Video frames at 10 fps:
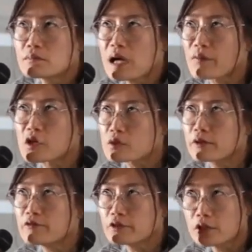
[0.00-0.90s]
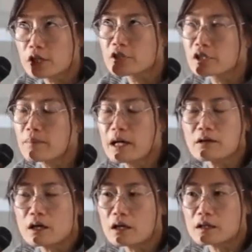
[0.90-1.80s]
at this point, forgotten
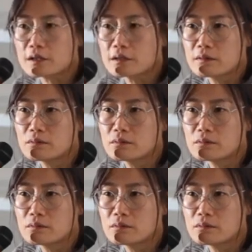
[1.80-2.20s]
about art.